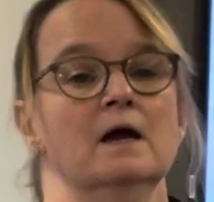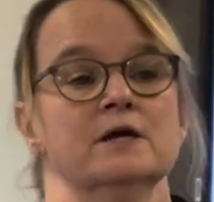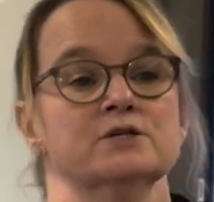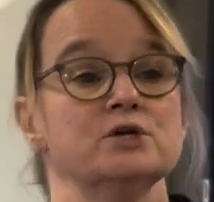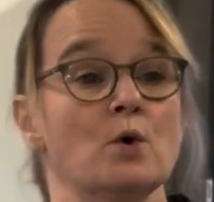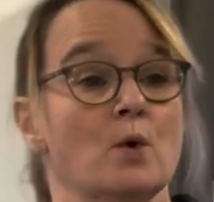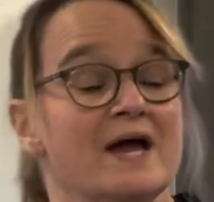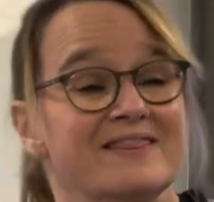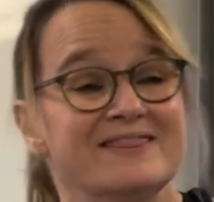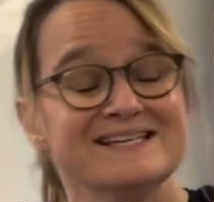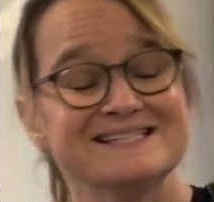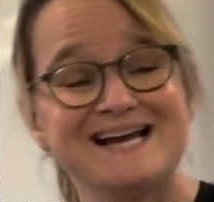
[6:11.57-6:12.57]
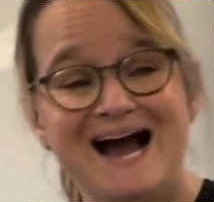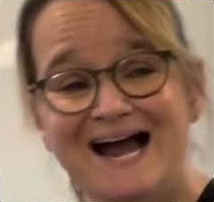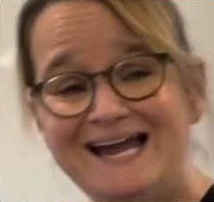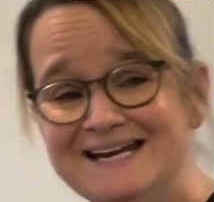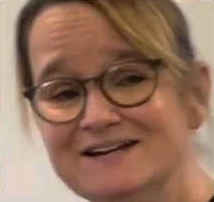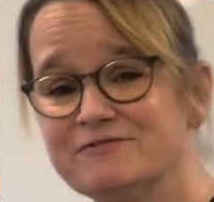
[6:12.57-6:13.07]
So this
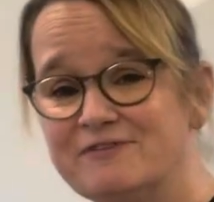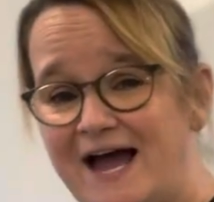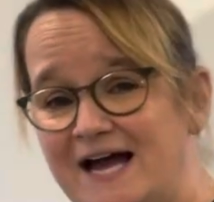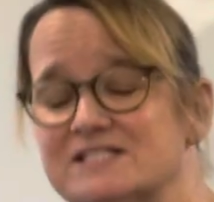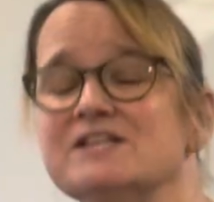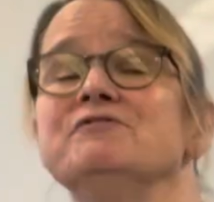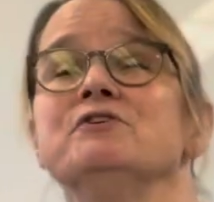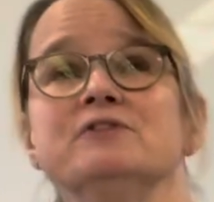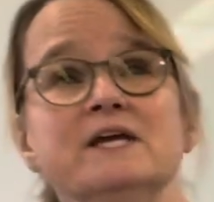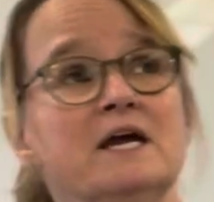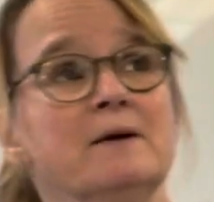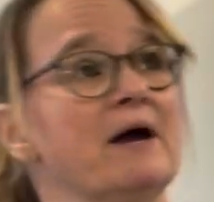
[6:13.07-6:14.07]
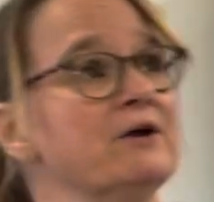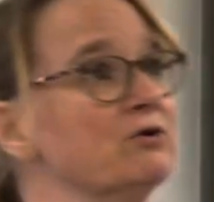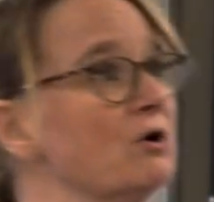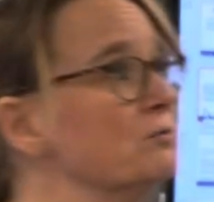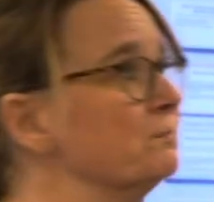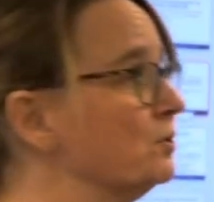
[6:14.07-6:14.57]
kind of acts, if you think about your
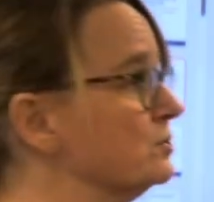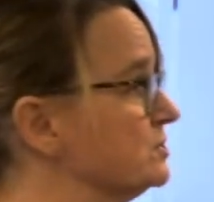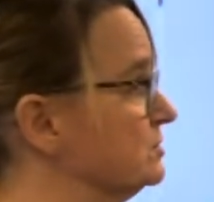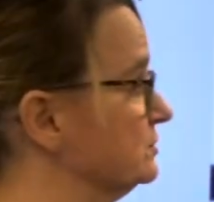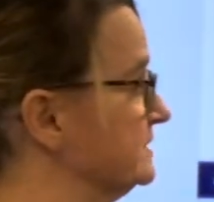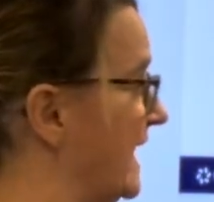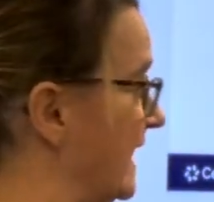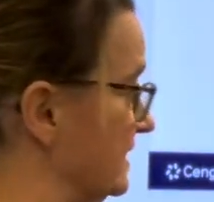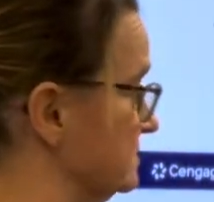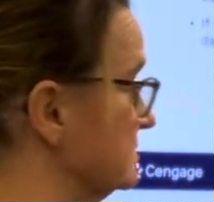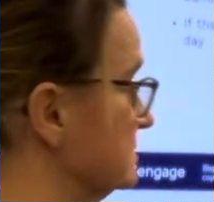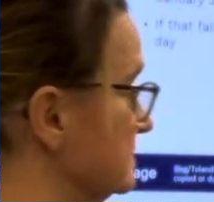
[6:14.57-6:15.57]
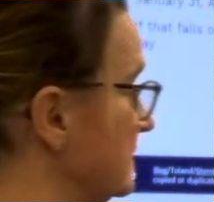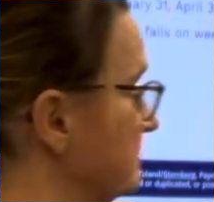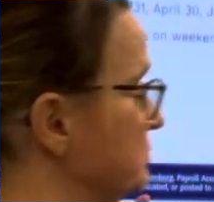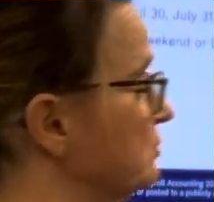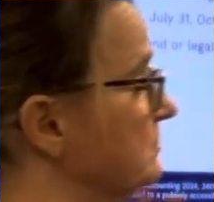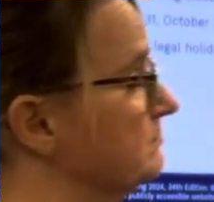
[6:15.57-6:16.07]
own personal taxes, and I'm
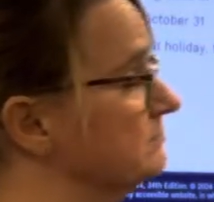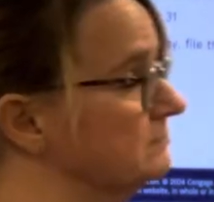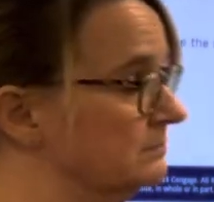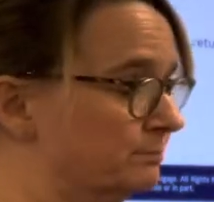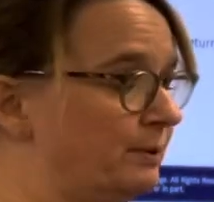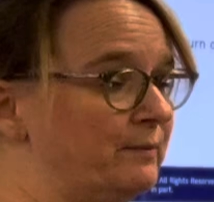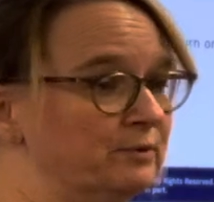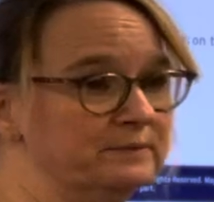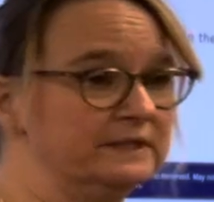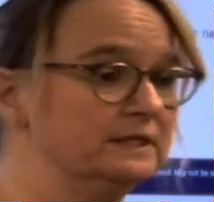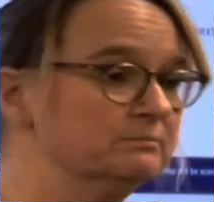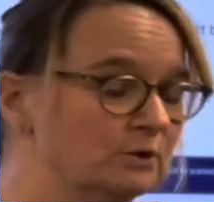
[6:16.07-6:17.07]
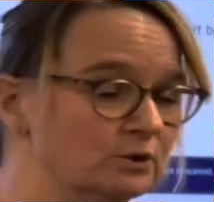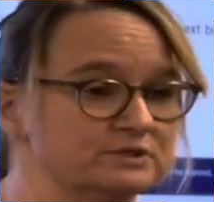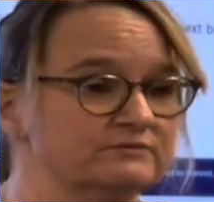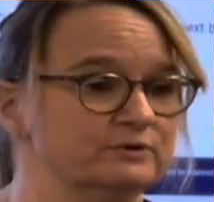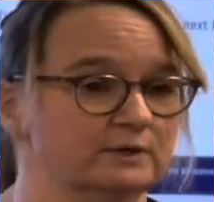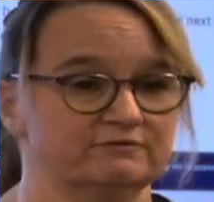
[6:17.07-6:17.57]
sure probably most
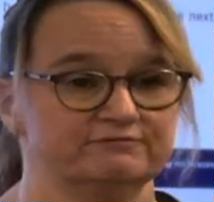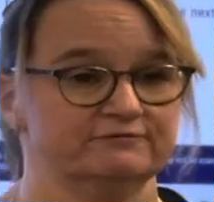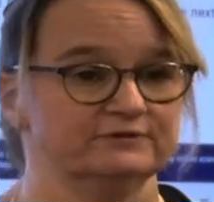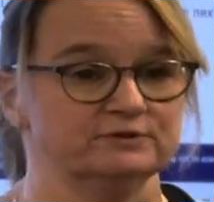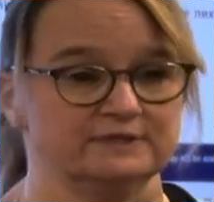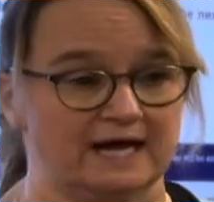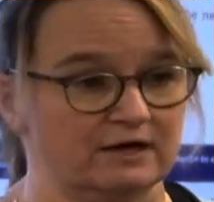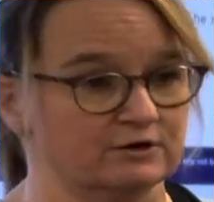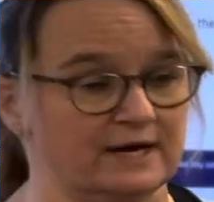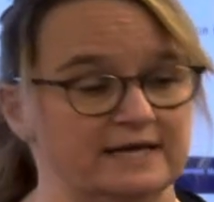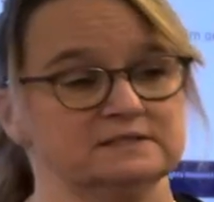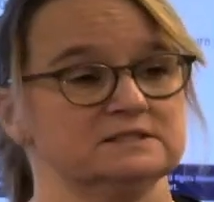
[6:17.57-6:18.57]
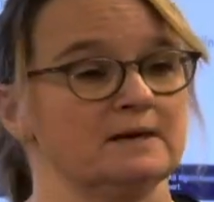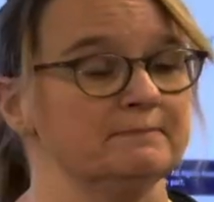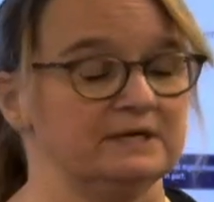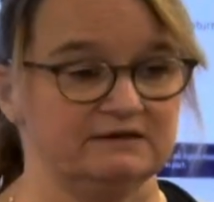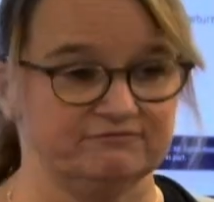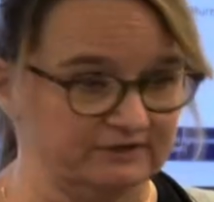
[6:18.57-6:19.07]
of you have filled out or had
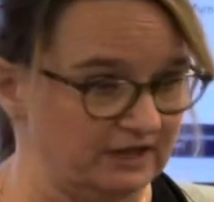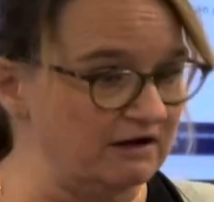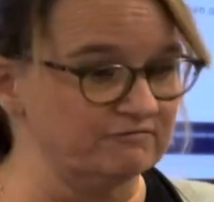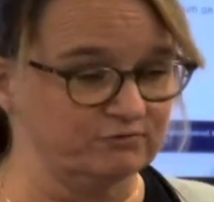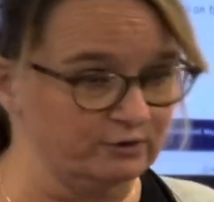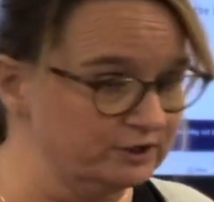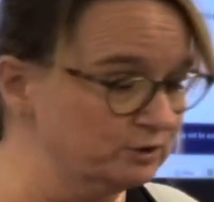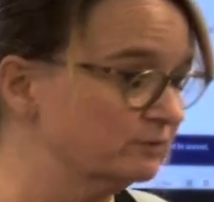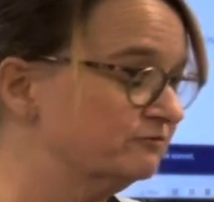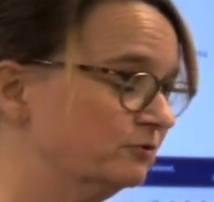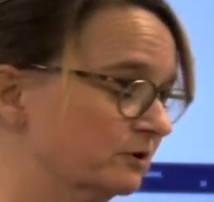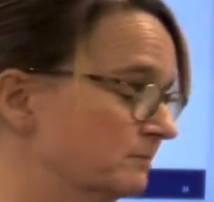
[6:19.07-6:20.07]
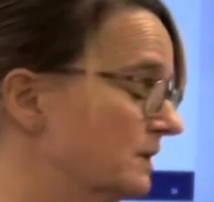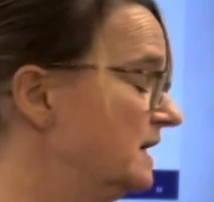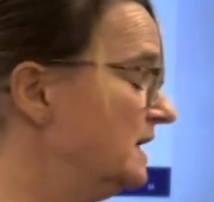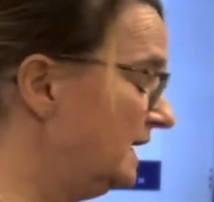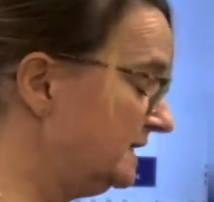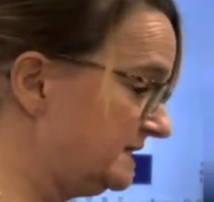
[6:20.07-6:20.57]
somebody fill out for you a
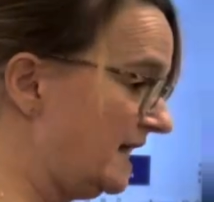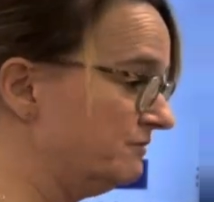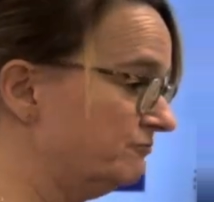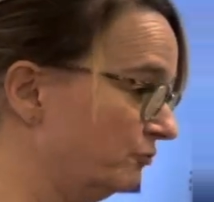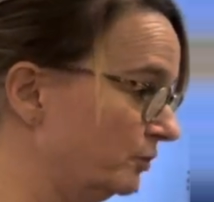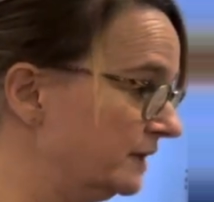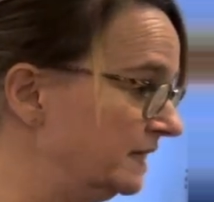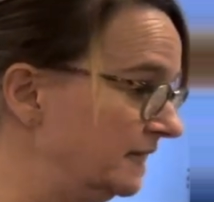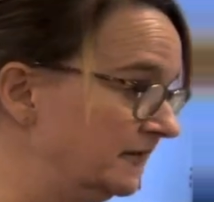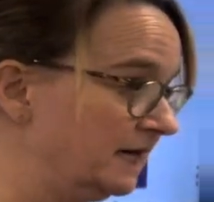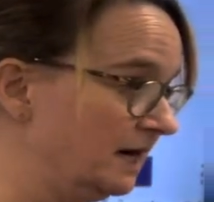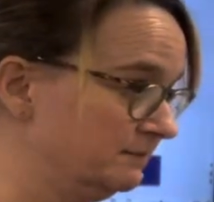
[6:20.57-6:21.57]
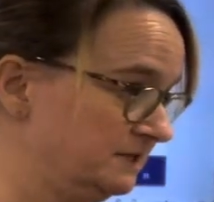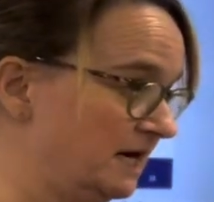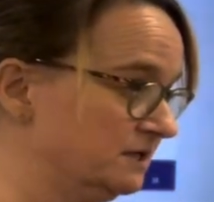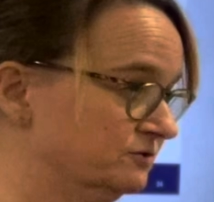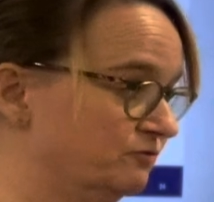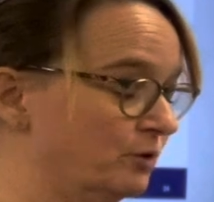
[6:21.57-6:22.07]
1040, an income
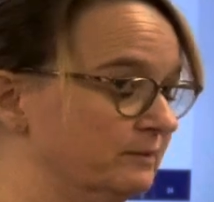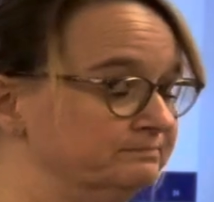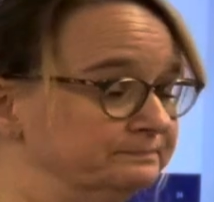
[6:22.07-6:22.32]
tax form.